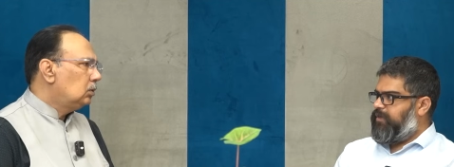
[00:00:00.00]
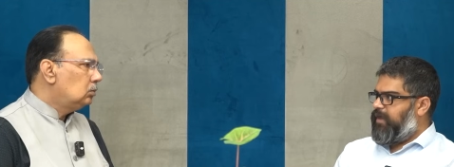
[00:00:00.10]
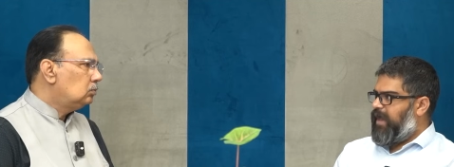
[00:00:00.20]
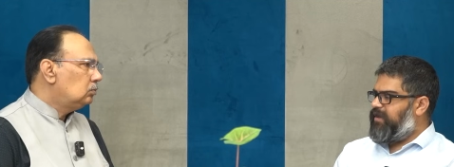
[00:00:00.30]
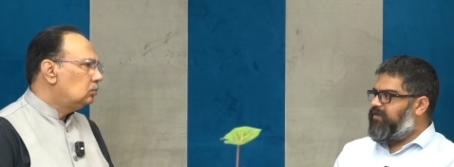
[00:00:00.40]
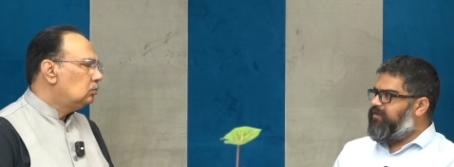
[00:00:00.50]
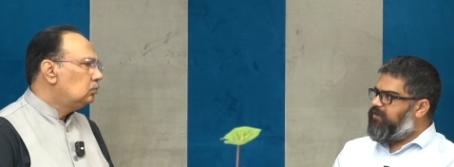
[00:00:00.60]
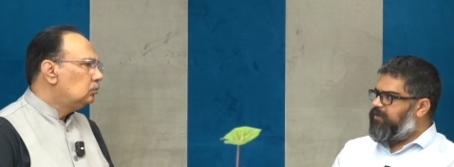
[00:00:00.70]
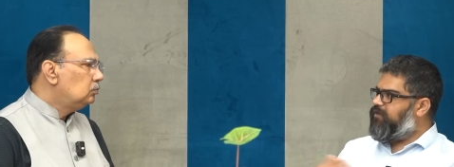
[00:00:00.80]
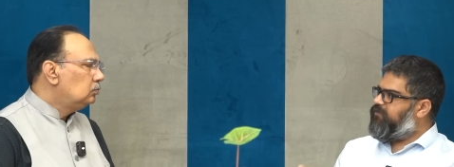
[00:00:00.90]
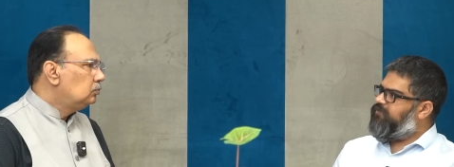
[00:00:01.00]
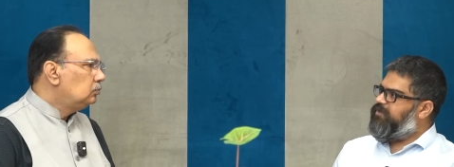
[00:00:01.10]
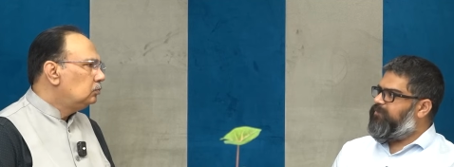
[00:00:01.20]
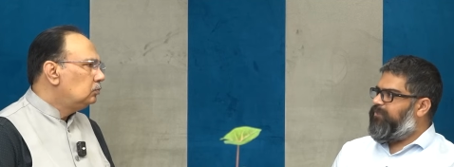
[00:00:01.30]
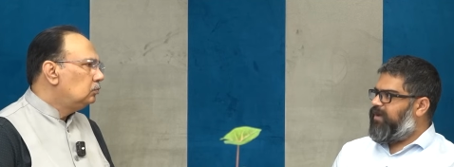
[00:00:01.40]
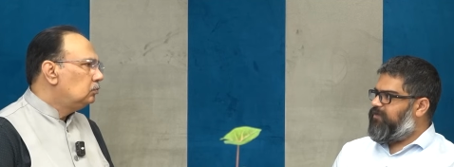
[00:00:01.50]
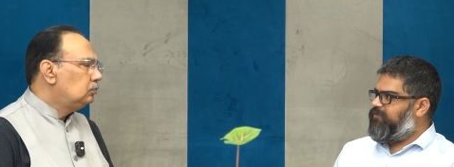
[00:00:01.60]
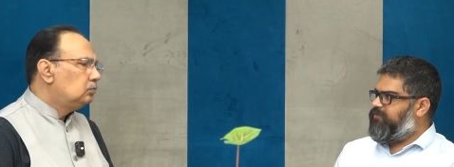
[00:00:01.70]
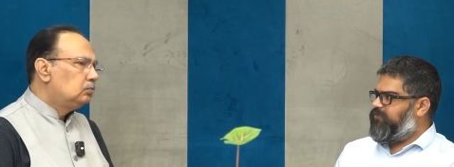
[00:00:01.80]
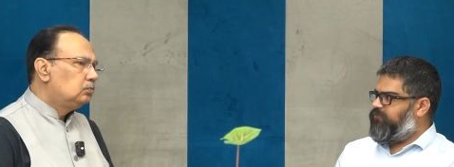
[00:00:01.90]
Speaker 1: Hmm. Any industry
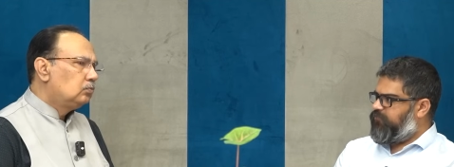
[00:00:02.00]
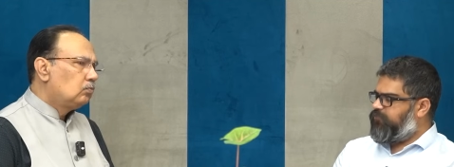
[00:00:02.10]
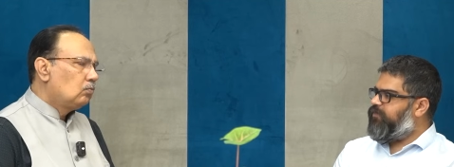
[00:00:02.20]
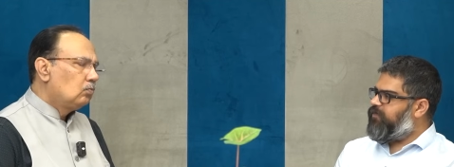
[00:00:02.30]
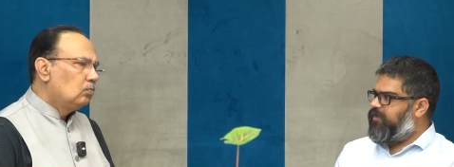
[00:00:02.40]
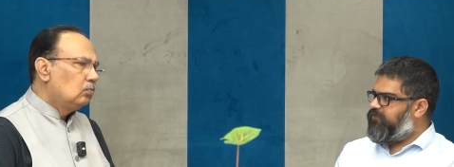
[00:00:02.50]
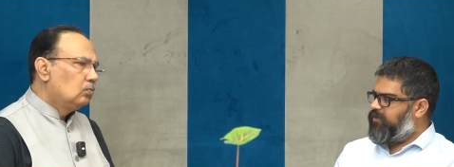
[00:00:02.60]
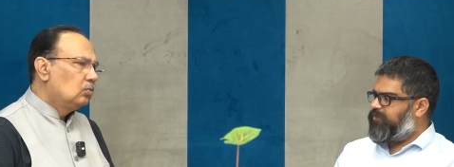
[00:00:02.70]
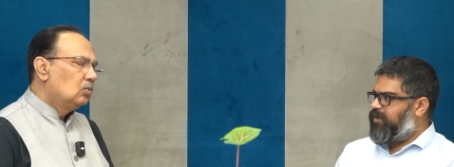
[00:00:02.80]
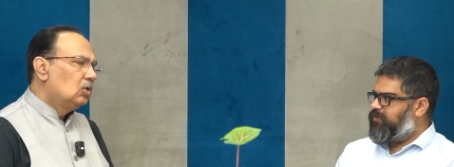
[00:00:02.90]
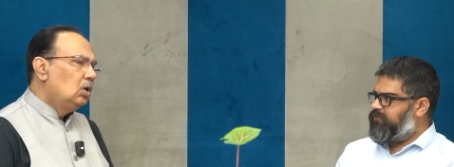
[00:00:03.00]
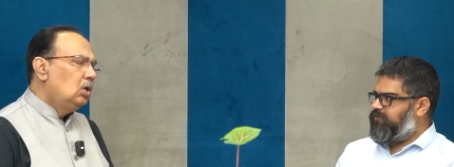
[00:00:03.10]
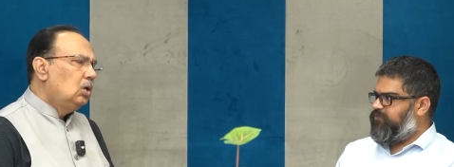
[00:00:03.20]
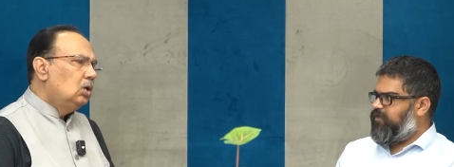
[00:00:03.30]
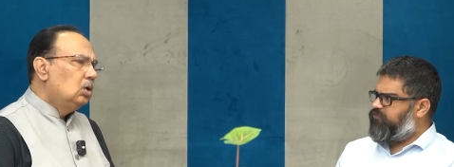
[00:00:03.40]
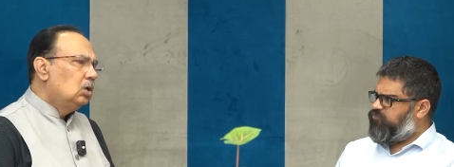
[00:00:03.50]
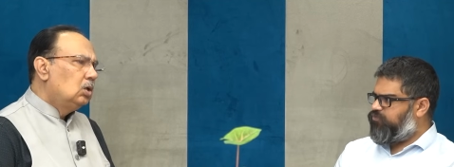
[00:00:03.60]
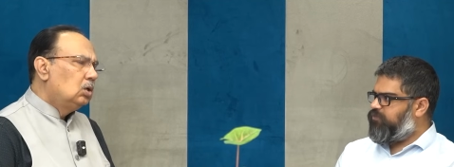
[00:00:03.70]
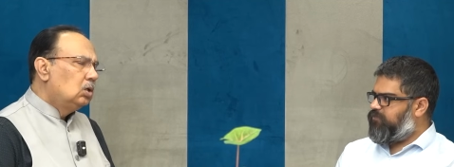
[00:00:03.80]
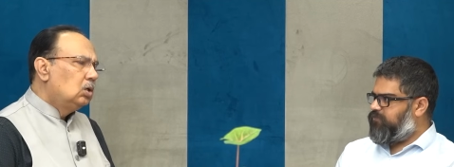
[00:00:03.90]
partnerships, future industry partnerships that
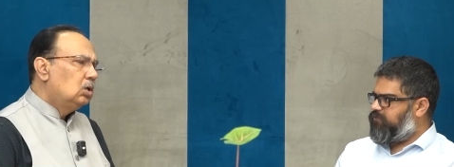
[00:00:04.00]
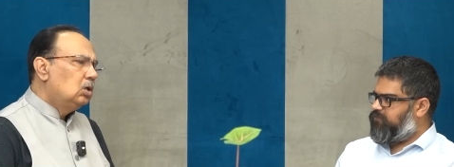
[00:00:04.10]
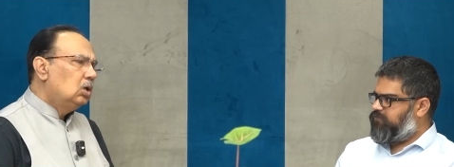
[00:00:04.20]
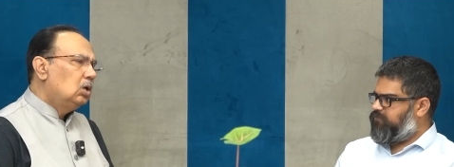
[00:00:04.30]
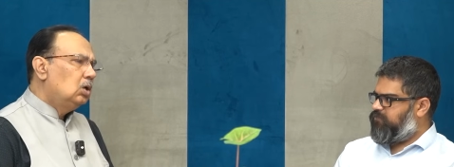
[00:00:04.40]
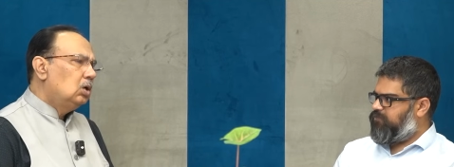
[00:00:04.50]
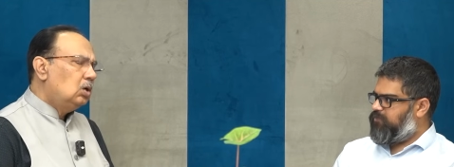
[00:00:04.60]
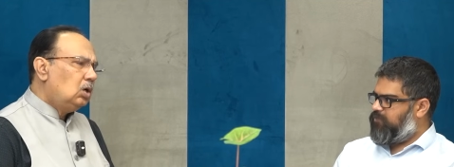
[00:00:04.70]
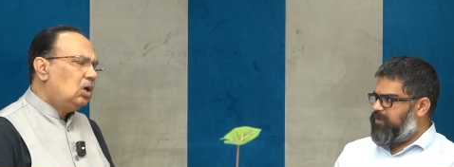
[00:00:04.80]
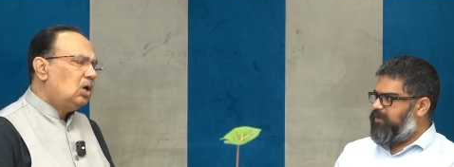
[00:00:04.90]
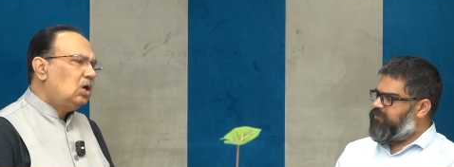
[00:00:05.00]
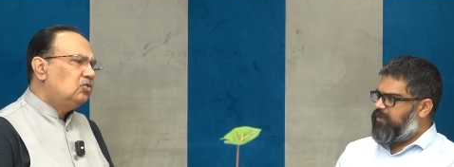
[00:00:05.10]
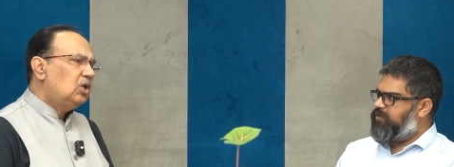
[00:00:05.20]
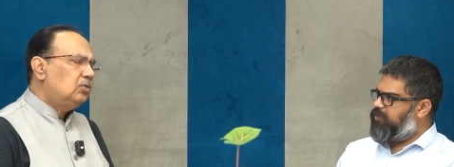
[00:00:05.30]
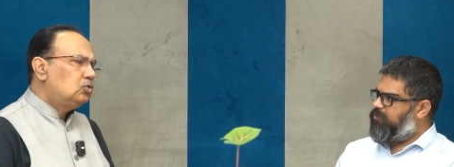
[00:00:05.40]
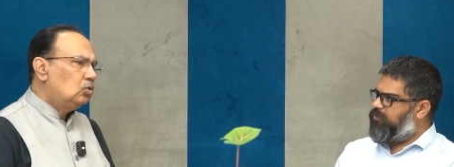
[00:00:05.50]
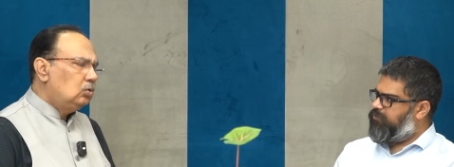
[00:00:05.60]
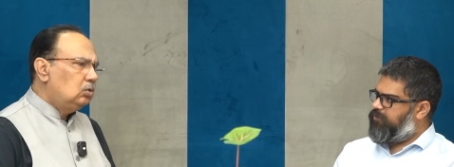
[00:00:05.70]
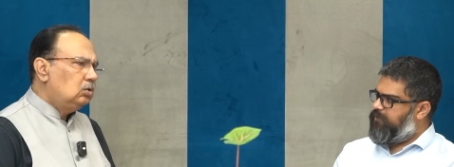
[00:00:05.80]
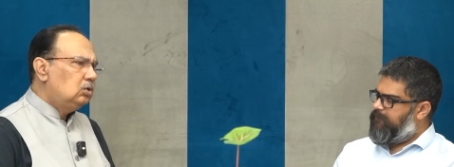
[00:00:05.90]
students should?
Speaker 2: Huh, as I've
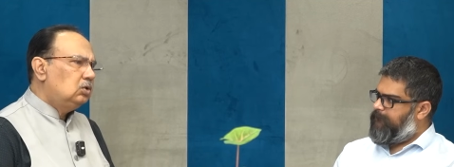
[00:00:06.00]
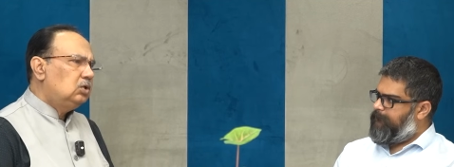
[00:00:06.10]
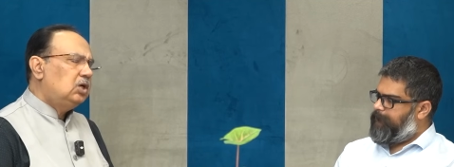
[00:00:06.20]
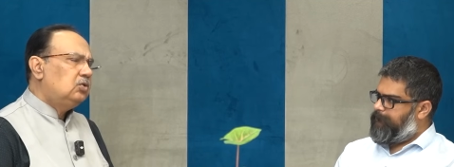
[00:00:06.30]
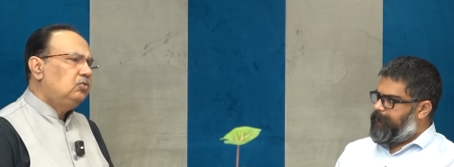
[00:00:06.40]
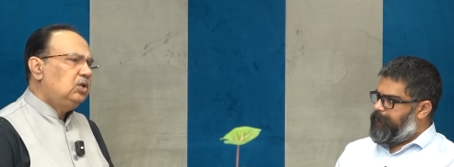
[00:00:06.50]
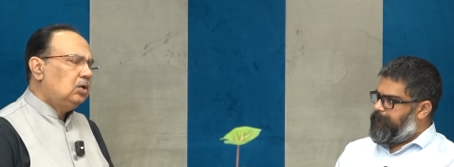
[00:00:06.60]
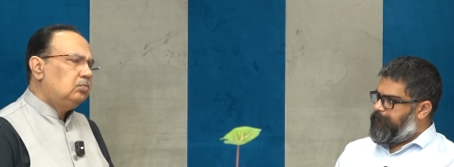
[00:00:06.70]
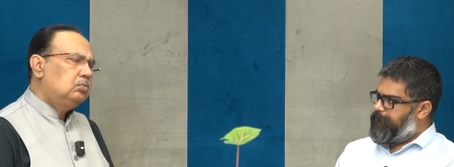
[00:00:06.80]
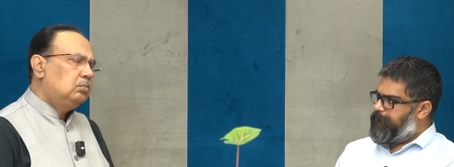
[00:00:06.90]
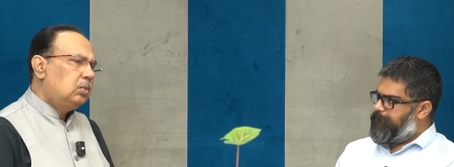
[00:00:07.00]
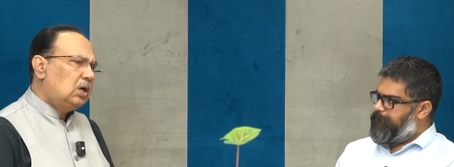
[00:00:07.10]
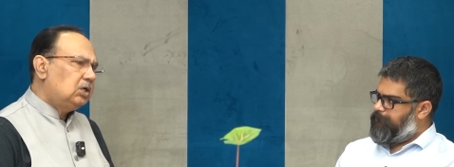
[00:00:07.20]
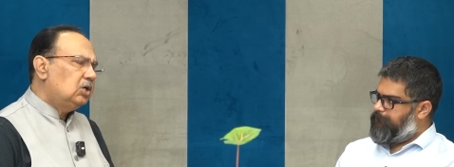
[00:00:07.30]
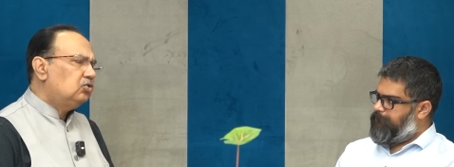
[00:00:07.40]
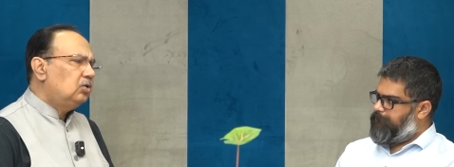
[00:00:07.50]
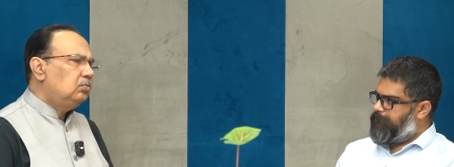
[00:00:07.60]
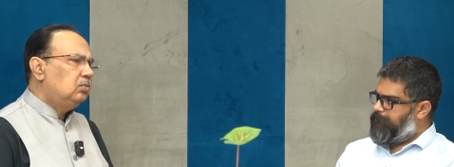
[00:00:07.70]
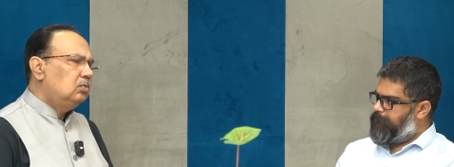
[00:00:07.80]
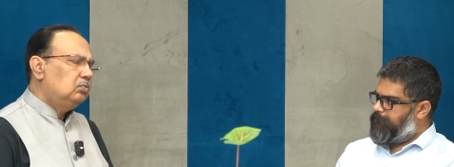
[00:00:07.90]
told uh, that we have
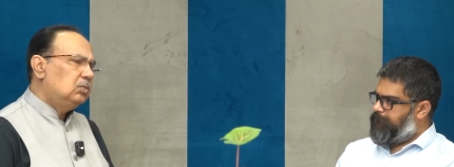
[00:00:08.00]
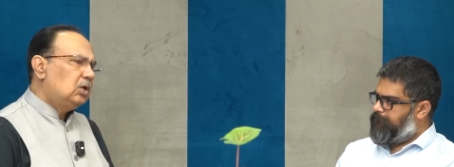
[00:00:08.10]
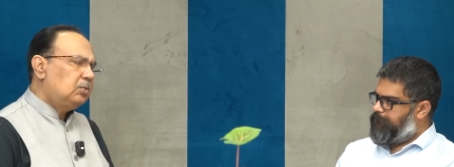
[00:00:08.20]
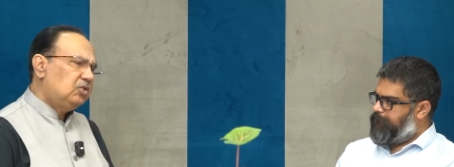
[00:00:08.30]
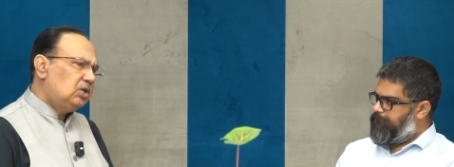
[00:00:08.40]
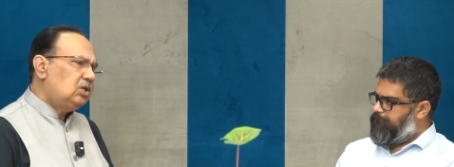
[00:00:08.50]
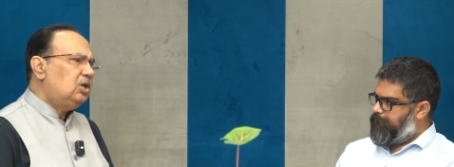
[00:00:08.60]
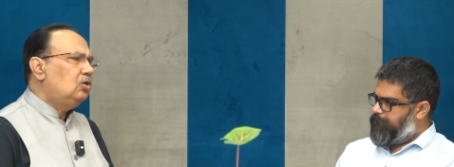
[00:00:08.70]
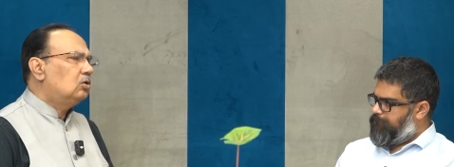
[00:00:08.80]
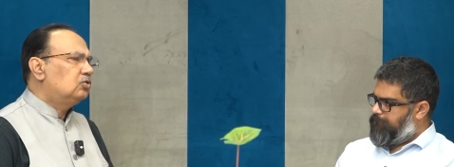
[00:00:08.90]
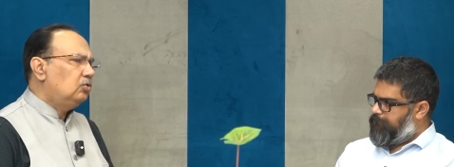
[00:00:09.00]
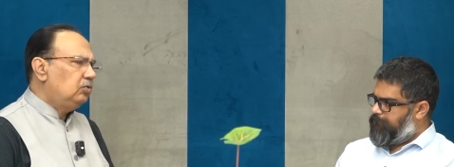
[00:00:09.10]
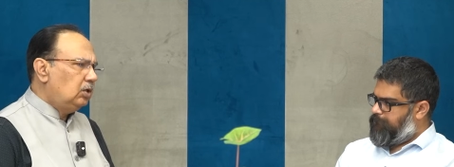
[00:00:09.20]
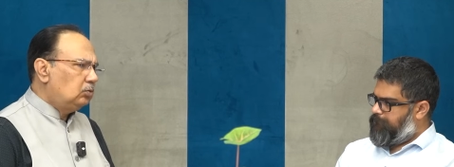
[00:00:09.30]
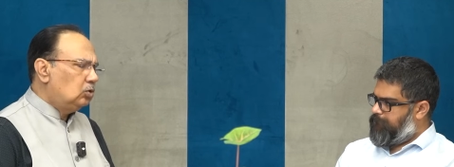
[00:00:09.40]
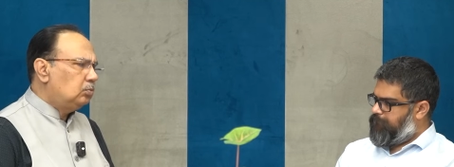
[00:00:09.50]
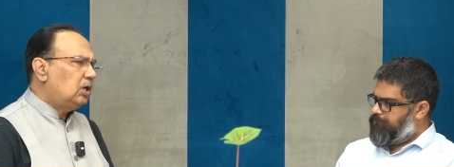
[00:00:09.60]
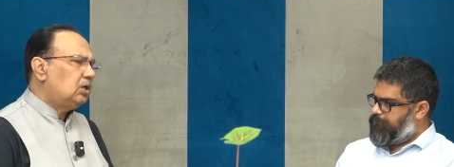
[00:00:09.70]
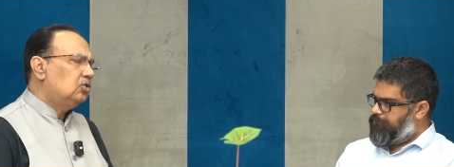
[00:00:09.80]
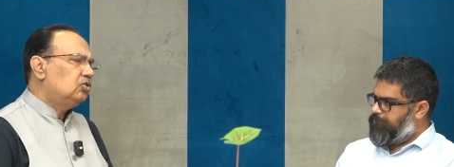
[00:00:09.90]
partnership, presently also we have good
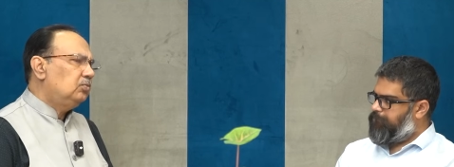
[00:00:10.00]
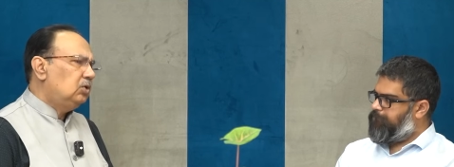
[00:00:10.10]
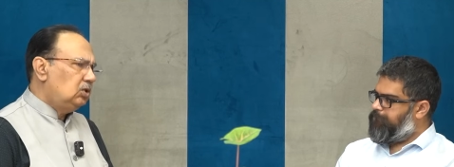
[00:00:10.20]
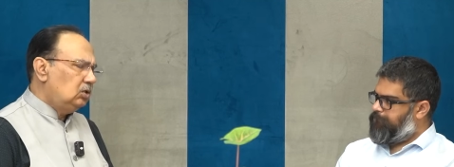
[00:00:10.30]
partnership in